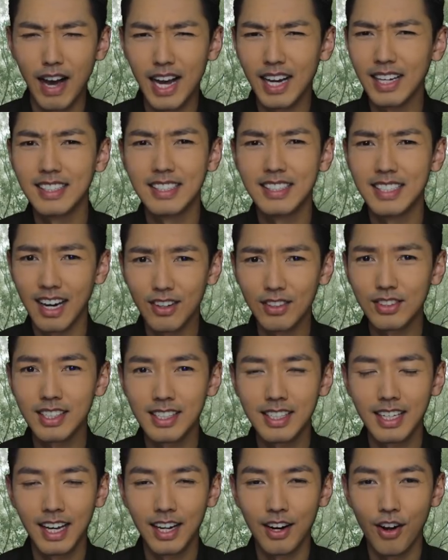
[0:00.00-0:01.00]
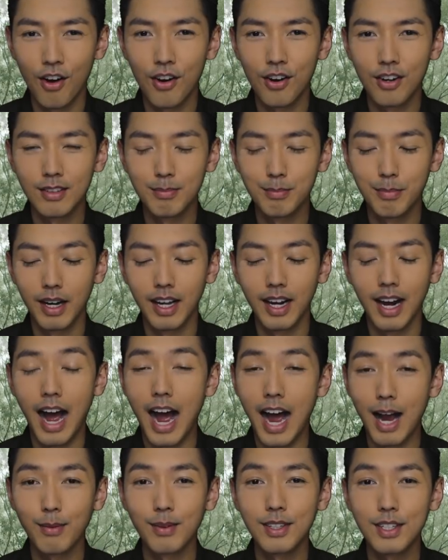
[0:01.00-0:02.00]
I doubt it at all, but
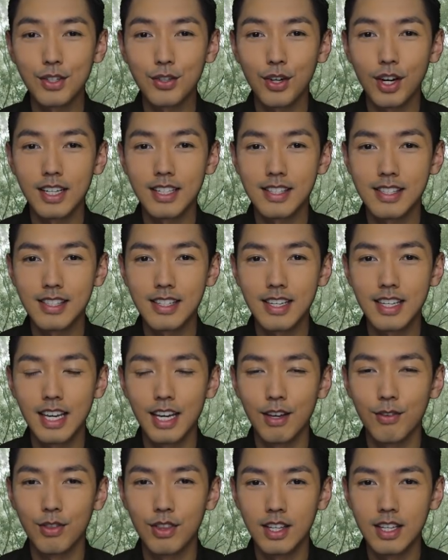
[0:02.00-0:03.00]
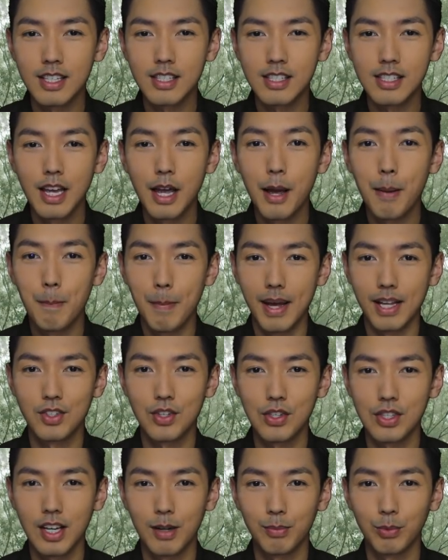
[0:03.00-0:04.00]
I want to try and see if this
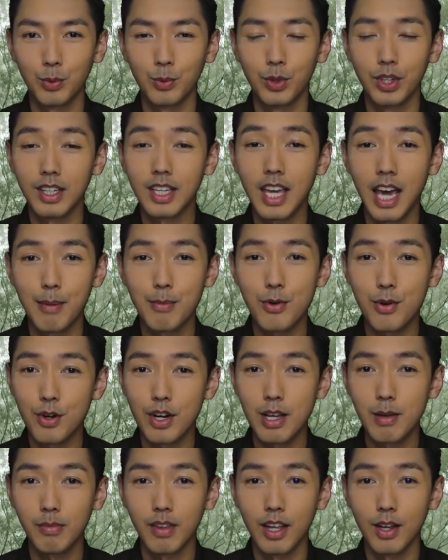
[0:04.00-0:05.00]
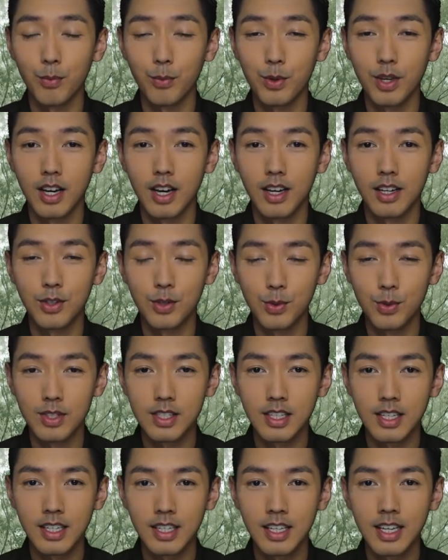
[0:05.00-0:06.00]
matches up to the Camo Cream that we are
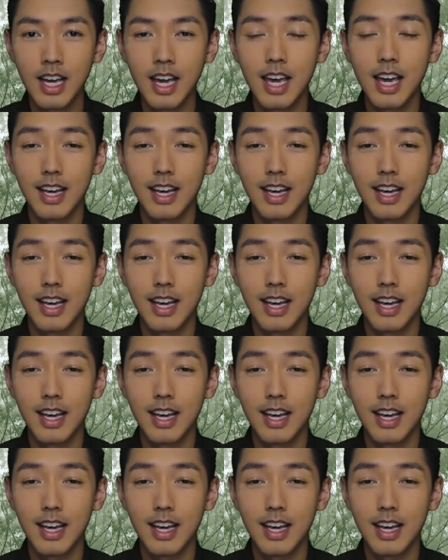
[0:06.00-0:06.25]
using